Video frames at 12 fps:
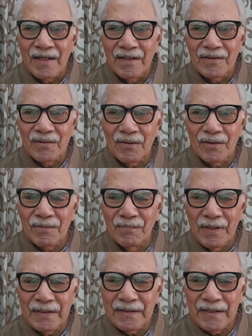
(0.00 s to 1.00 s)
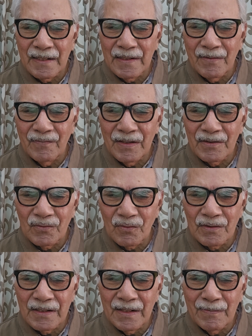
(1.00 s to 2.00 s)
So basically we
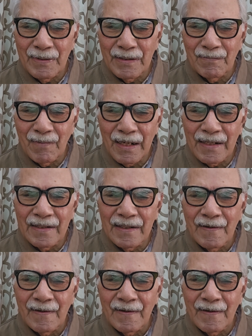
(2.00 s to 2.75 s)
should keep in mind